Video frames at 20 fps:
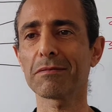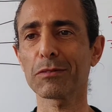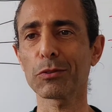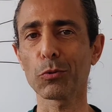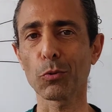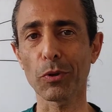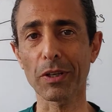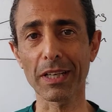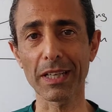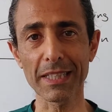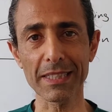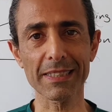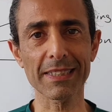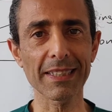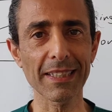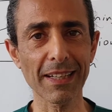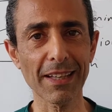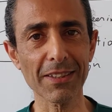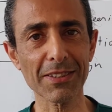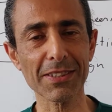to release
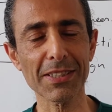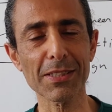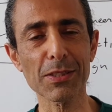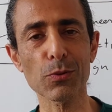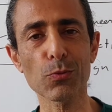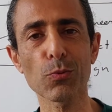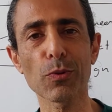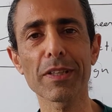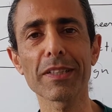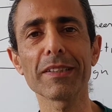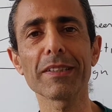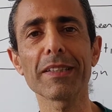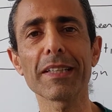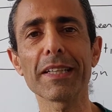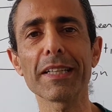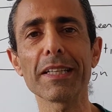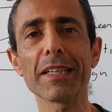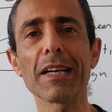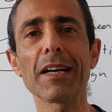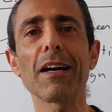the license when
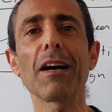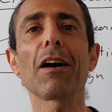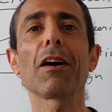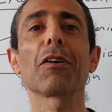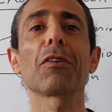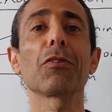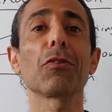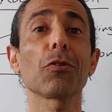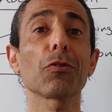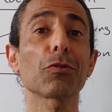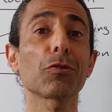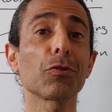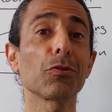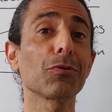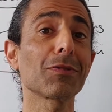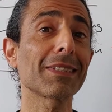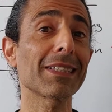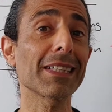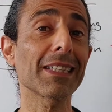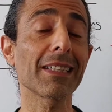they are not
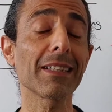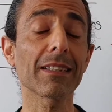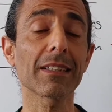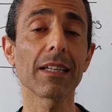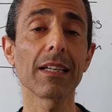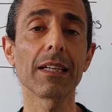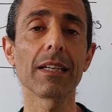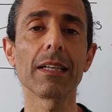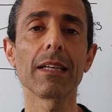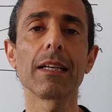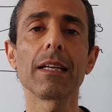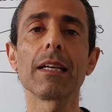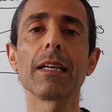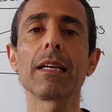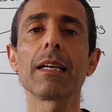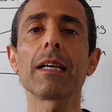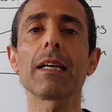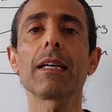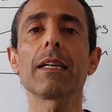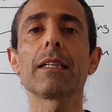using it,
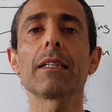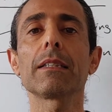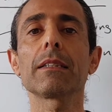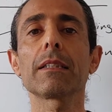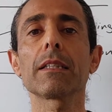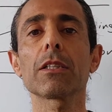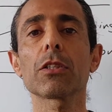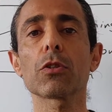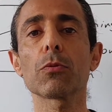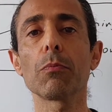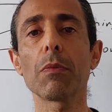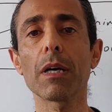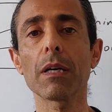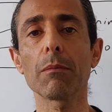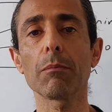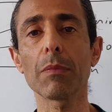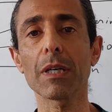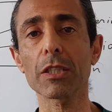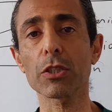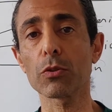and it's
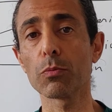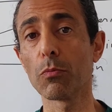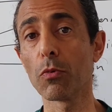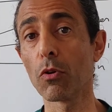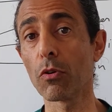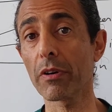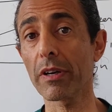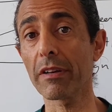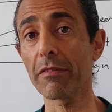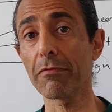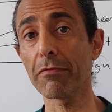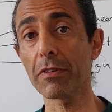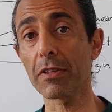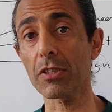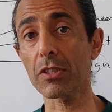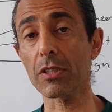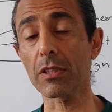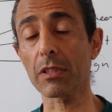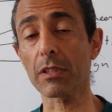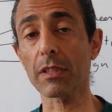much more
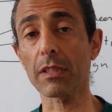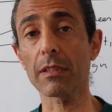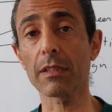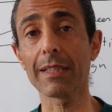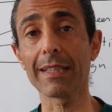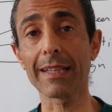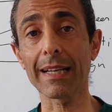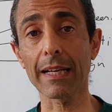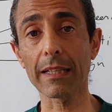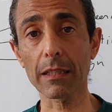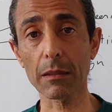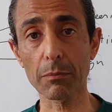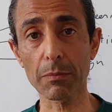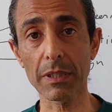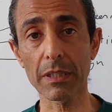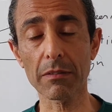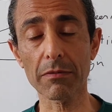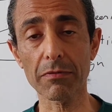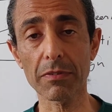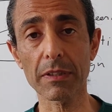efficient. Another
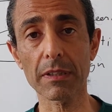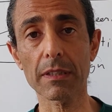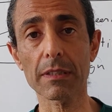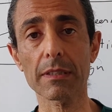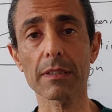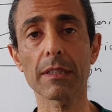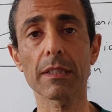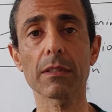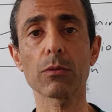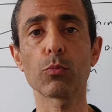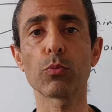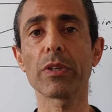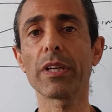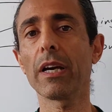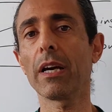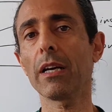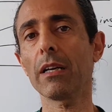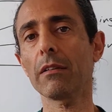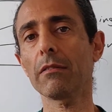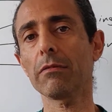benefit is that we
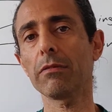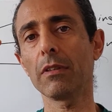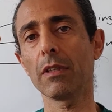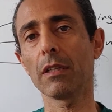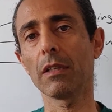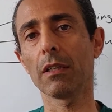have